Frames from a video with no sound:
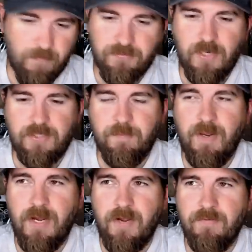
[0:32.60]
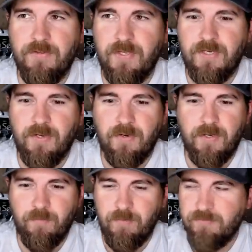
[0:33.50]
talked about everything on
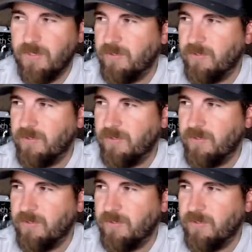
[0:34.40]
here. We've talked